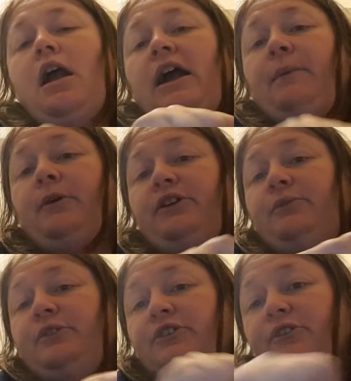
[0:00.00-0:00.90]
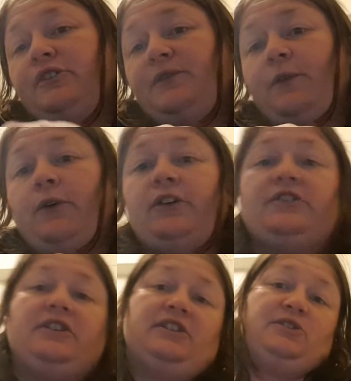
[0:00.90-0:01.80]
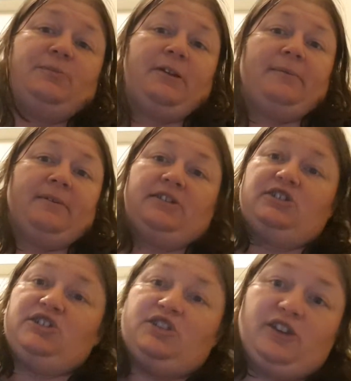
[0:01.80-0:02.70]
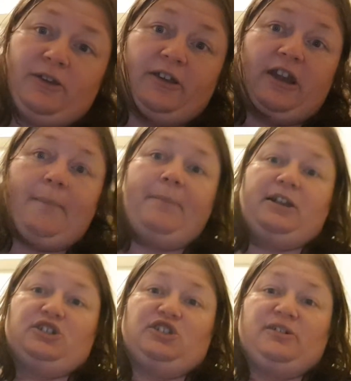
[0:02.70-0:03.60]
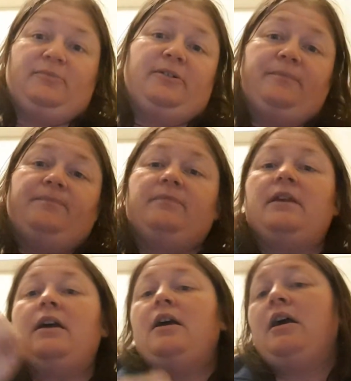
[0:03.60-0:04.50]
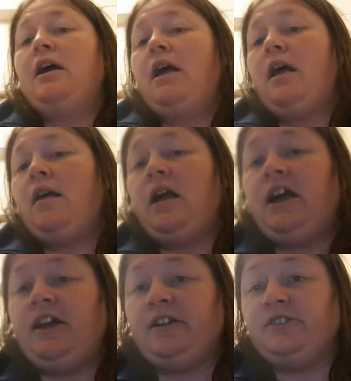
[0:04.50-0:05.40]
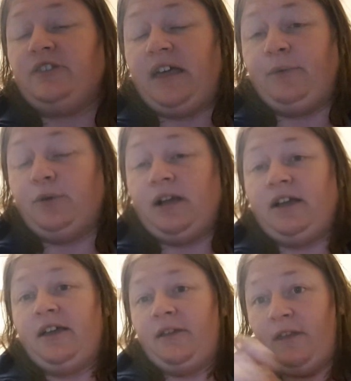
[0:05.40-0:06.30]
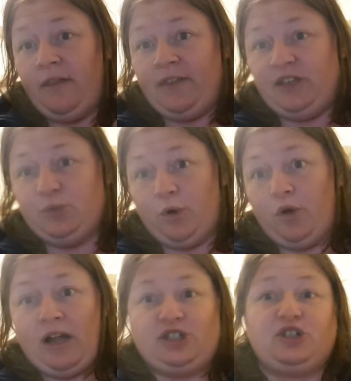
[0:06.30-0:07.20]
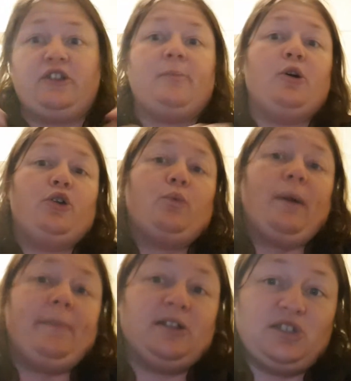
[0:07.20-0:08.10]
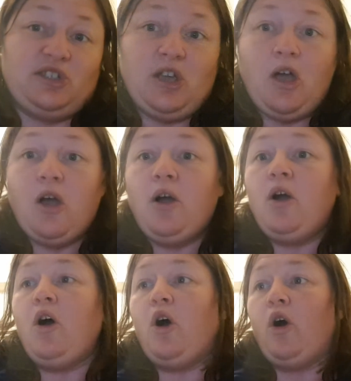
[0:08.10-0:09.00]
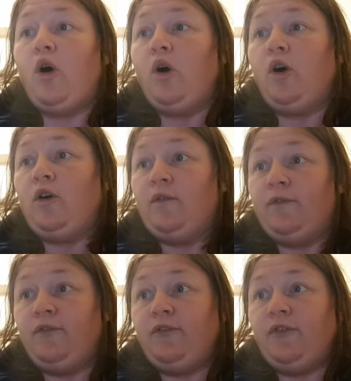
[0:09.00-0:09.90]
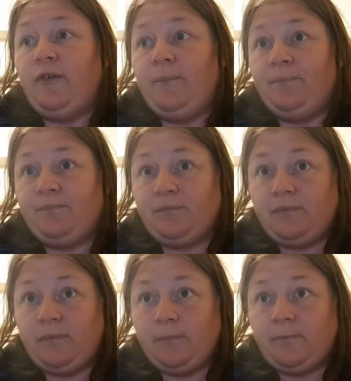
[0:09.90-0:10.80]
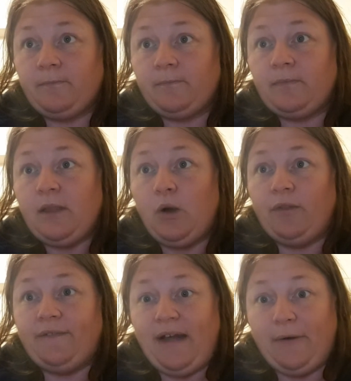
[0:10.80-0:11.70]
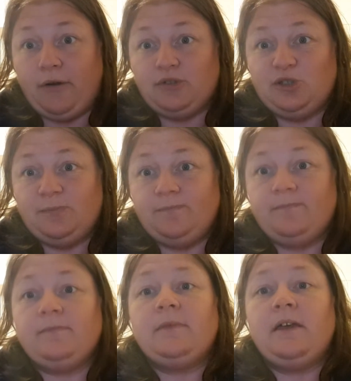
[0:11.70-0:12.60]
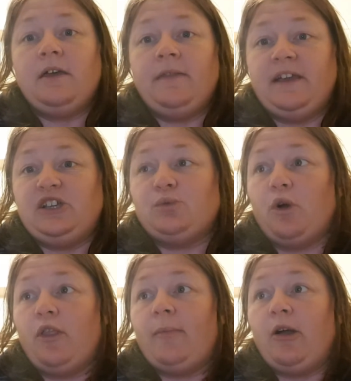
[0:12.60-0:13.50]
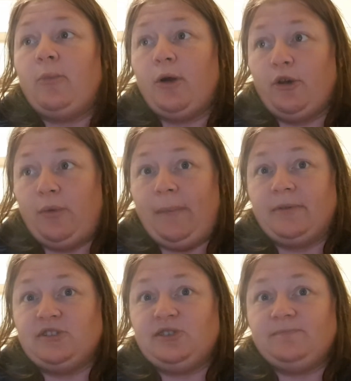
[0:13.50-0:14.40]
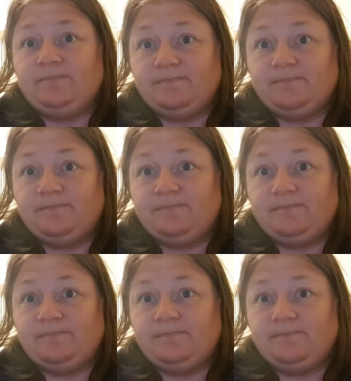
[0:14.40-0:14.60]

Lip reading: And what you would use for it is pretty much to, bludgeon someone. And these were actually the murder weapons of the pharaohs. These were the murder weapons.